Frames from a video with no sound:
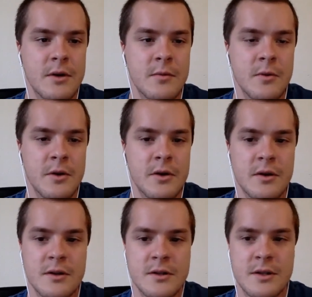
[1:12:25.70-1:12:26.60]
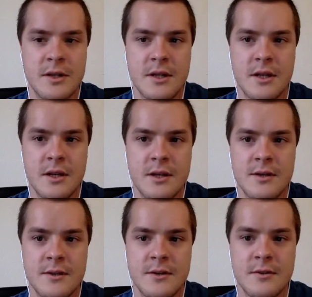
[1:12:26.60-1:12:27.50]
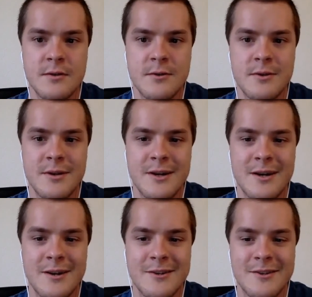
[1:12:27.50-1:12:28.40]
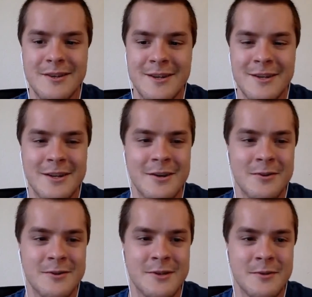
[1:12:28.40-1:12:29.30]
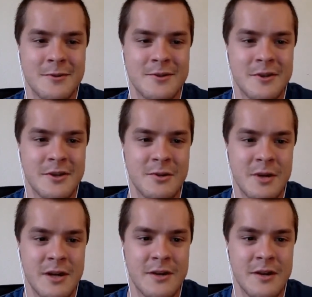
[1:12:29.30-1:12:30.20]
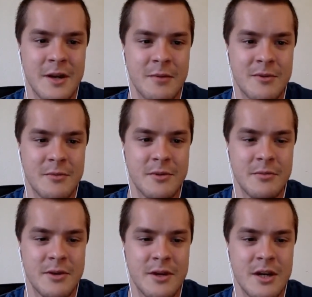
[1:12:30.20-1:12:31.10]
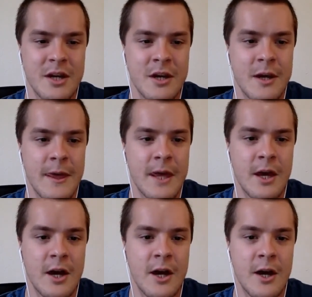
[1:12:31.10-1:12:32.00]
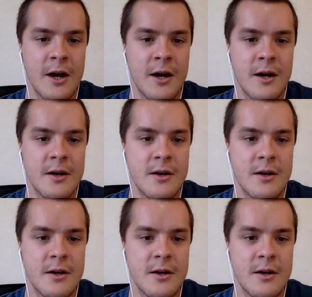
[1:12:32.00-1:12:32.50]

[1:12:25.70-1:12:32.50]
we're getting to the end here. It looks like we're starting to run out of time a little bit, but I